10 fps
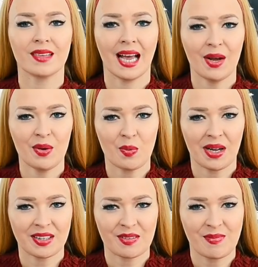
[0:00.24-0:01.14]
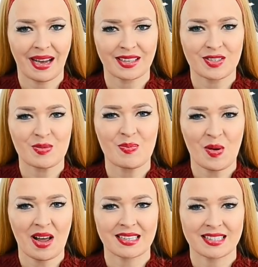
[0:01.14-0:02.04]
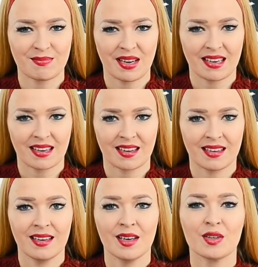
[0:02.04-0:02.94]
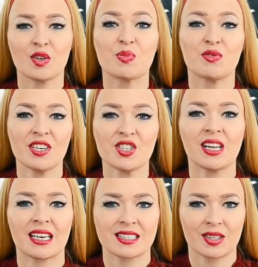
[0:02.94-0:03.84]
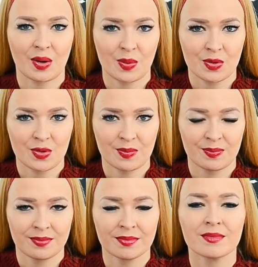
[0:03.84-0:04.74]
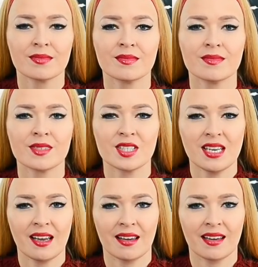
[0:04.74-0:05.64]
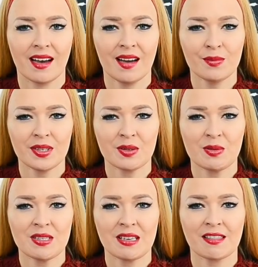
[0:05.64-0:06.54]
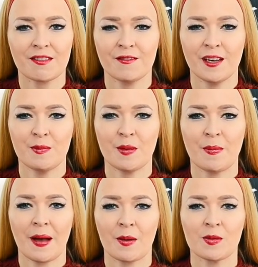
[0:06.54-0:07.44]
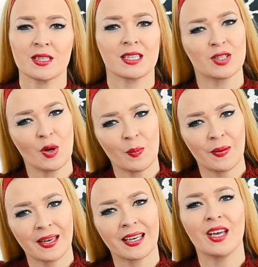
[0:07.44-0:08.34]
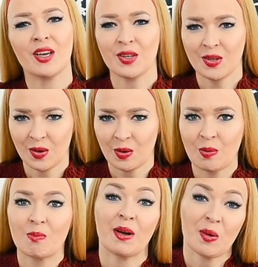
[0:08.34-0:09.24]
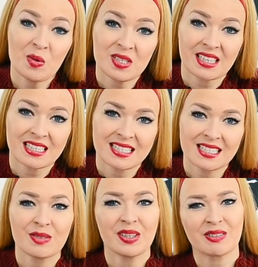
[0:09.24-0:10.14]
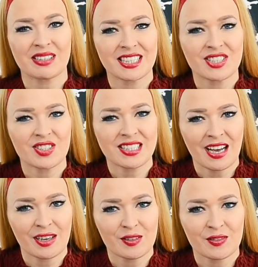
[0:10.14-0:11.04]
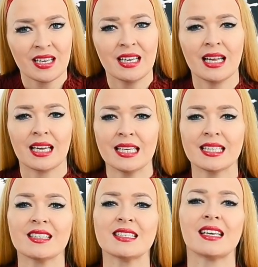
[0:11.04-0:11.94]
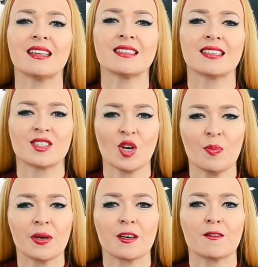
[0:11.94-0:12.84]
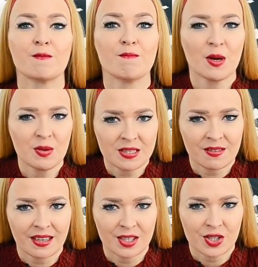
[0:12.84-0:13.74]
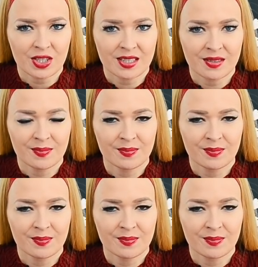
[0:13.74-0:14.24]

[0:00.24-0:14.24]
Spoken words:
Hello and welcome back to Paul Accent Maker, your professional accent coach. Today I'm recording the film about the topic you, my audience, requested yourself, and it concerns the topic of motivation.